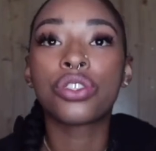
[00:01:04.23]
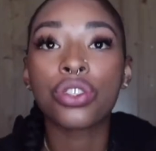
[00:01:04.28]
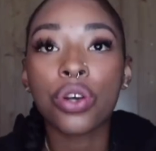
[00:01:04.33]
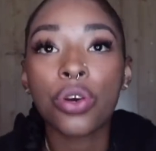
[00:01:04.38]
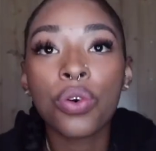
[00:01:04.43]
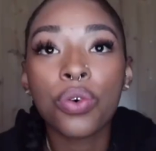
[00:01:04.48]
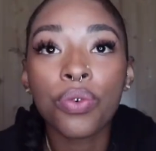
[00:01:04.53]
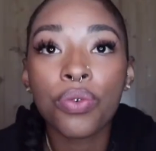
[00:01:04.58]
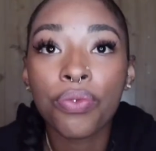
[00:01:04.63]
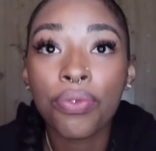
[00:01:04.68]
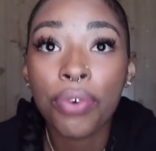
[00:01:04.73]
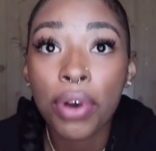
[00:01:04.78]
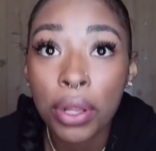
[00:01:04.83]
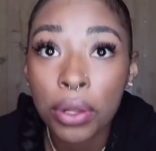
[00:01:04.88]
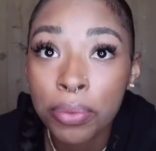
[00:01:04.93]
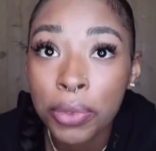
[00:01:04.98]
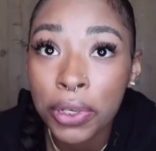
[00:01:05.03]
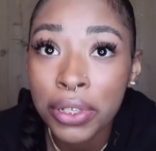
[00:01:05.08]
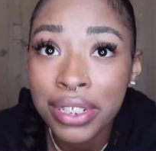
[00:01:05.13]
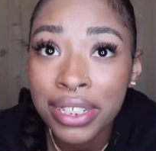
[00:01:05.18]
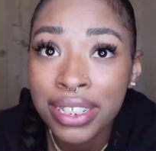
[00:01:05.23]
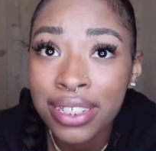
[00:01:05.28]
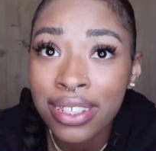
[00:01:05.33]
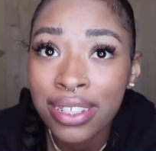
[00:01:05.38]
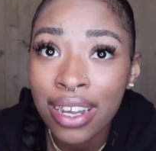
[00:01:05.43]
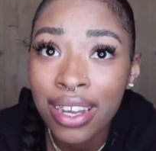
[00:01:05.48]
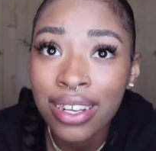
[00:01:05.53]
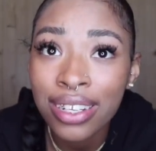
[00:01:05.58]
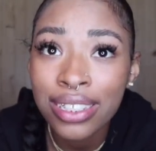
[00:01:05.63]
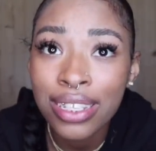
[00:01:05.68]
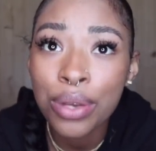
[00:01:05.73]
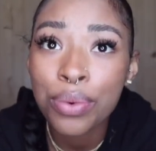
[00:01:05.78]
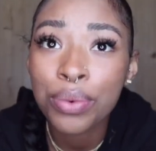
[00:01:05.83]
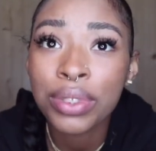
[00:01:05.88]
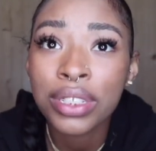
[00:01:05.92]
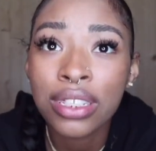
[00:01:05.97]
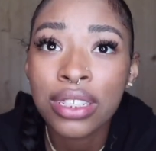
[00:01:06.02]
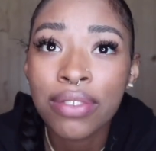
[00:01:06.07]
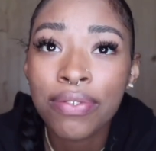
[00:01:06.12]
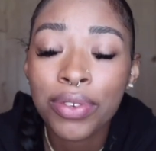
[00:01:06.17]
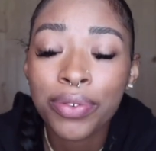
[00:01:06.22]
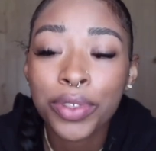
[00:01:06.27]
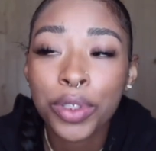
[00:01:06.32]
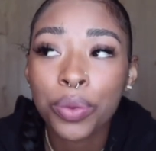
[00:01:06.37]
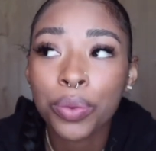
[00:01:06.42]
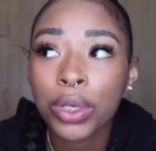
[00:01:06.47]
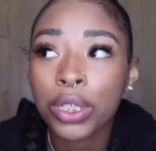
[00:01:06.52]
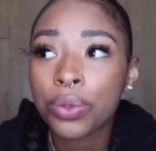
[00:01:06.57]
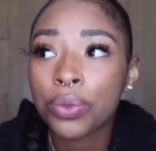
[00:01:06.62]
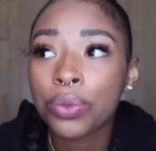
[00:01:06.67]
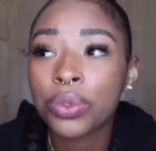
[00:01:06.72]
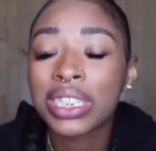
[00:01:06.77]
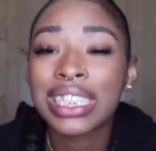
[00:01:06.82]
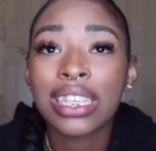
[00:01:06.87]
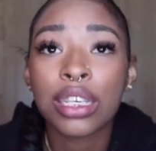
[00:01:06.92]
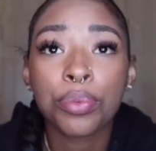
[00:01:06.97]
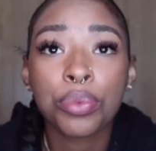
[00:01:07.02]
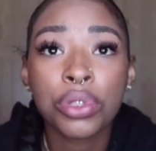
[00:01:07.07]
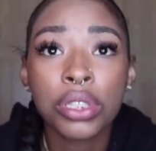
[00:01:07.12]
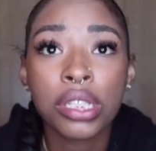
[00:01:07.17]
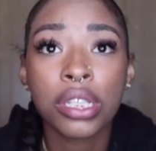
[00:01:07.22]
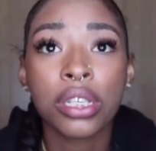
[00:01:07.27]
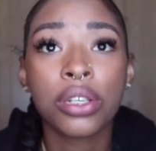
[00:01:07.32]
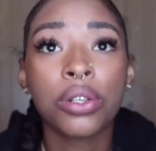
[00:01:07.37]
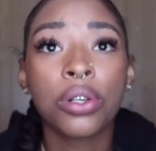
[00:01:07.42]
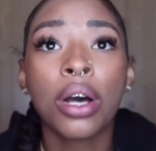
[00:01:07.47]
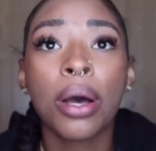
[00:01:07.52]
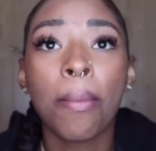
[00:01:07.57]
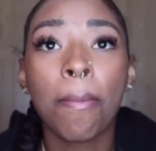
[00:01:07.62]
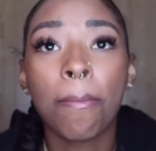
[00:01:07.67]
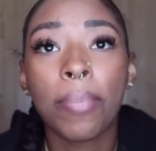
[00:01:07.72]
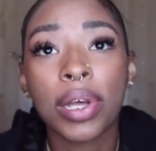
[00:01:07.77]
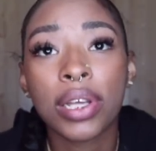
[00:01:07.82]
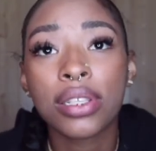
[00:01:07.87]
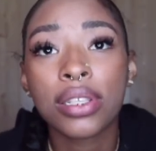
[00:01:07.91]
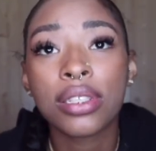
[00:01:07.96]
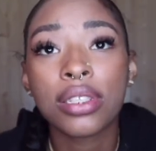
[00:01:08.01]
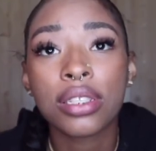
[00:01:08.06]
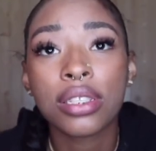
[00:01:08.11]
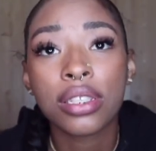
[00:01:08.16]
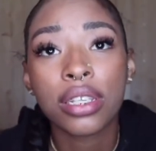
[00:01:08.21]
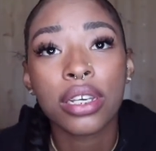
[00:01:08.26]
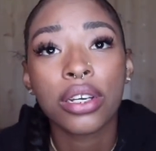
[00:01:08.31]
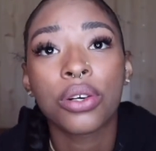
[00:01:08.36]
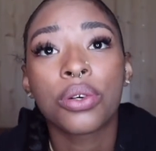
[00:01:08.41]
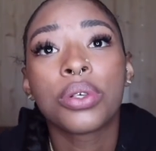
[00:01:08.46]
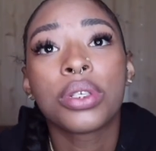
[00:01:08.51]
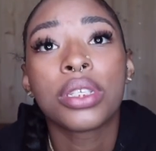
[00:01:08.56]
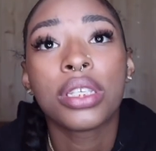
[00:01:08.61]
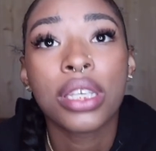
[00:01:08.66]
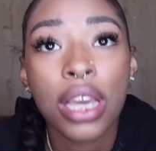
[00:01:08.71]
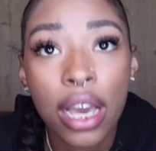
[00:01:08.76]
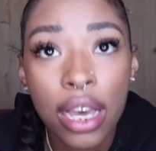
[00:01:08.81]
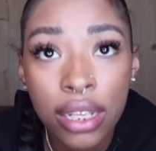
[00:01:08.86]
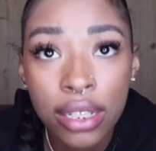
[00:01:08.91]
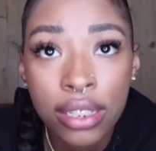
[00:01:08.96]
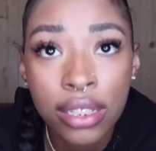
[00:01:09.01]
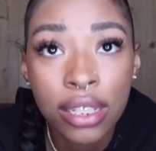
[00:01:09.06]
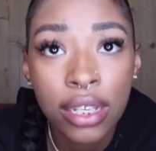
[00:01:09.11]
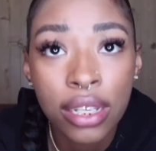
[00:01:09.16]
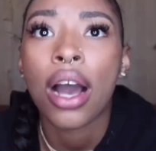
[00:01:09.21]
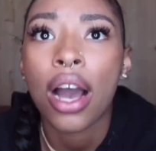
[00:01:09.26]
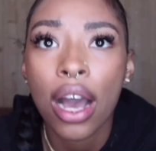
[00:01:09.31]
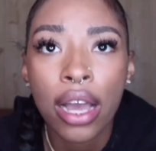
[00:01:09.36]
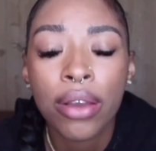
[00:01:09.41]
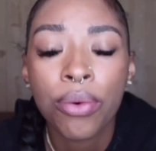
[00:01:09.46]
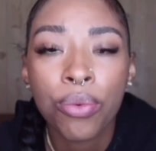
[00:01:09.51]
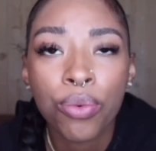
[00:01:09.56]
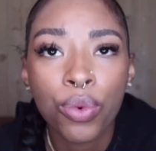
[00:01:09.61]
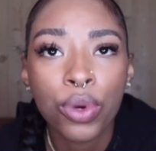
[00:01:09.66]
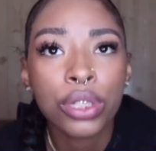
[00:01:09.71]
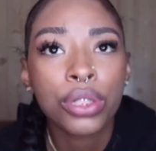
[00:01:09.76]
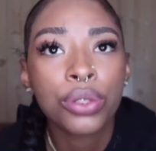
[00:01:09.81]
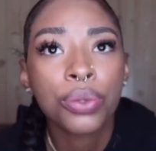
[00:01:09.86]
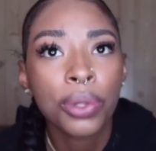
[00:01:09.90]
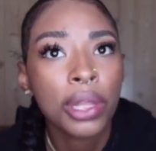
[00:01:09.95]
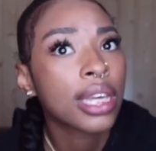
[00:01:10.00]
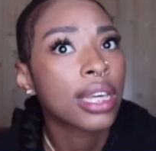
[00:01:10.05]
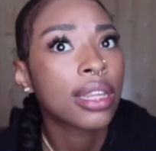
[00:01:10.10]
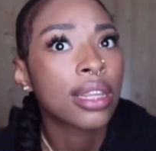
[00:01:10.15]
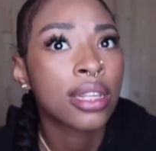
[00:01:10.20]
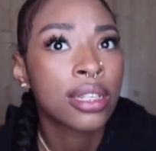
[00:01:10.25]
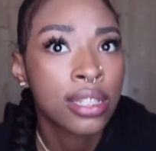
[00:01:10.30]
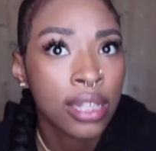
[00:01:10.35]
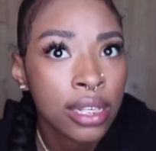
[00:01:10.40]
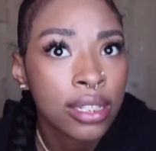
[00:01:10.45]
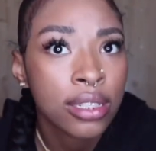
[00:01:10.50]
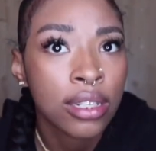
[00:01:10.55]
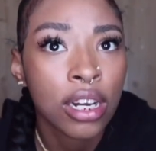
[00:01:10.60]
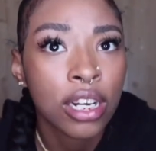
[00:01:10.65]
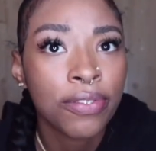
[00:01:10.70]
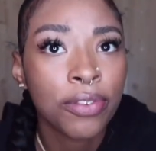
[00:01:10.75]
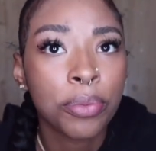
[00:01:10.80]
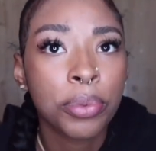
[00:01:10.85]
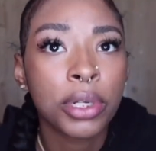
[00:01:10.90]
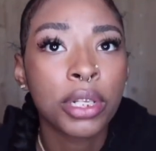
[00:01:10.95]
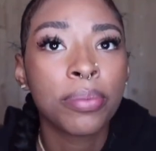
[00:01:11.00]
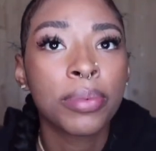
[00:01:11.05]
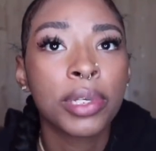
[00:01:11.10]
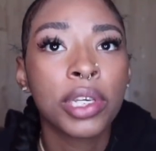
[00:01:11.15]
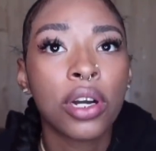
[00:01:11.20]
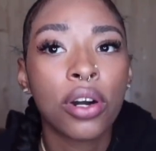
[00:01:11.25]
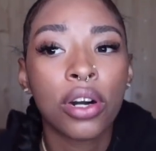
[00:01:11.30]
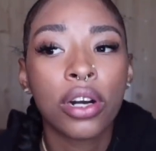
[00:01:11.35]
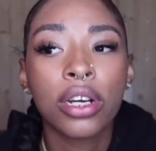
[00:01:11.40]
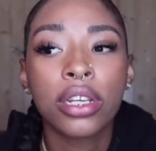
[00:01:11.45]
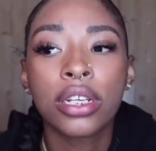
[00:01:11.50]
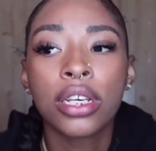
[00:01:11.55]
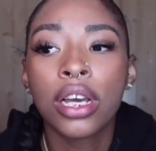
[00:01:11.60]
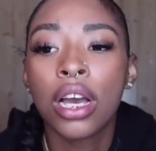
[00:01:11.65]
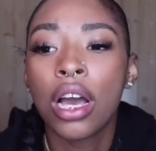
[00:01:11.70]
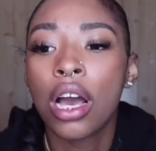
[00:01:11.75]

don't follow me on TikTok, because I went to the Vivienne Westwood sample sale, best sale yet. I want to thank TikTok for putting me on.